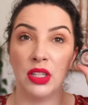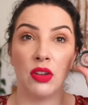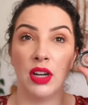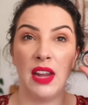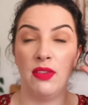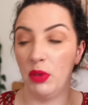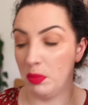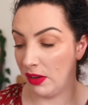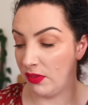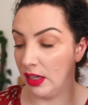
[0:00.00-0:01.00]
this on even
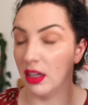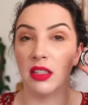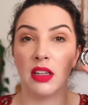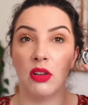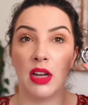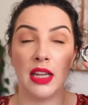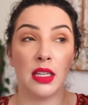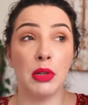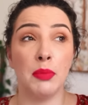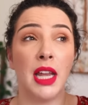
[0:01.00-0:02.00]
with my fingers. I'd
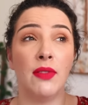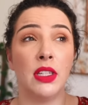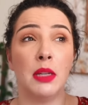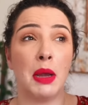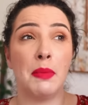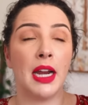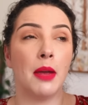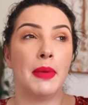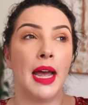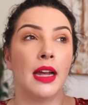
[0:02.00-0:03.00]
sometimes have this in my
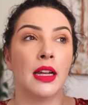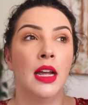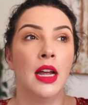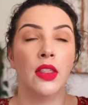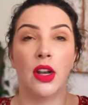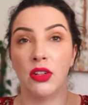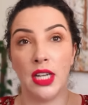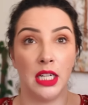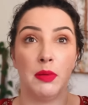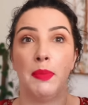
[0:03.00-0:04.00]
makeup bag that I'd
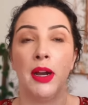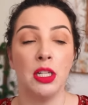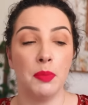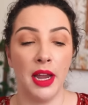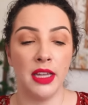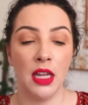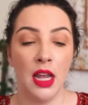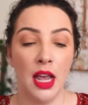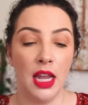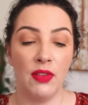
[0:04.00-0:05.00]
take to my parents' place.
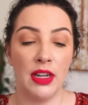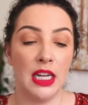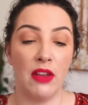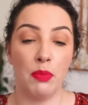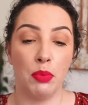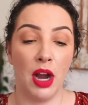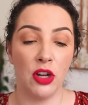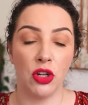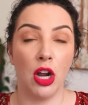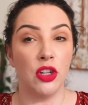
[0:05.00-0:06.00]
If I didn't have a
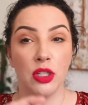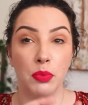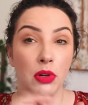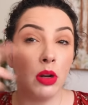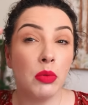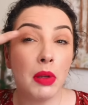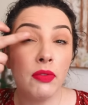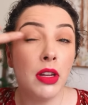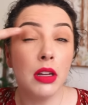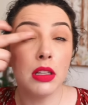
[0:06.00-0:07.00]
brush, I'd just put it on with my
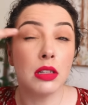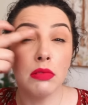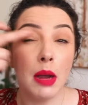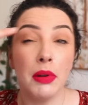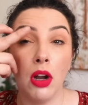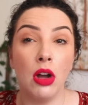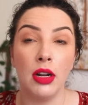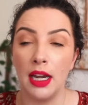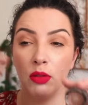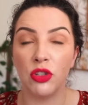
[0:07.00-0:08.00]
fingers, rub it on,
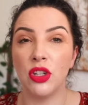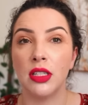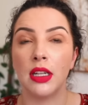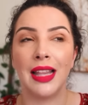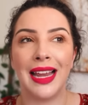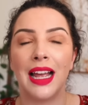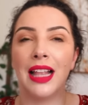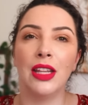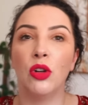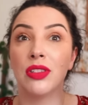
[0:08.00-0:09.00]
and it was just like
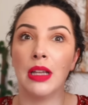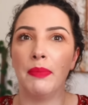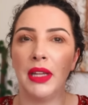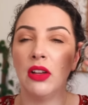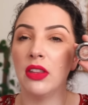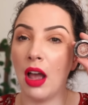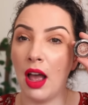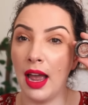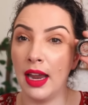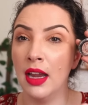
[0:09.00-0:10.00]
a little something on the
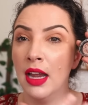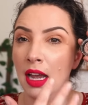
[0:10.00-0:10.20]
eye.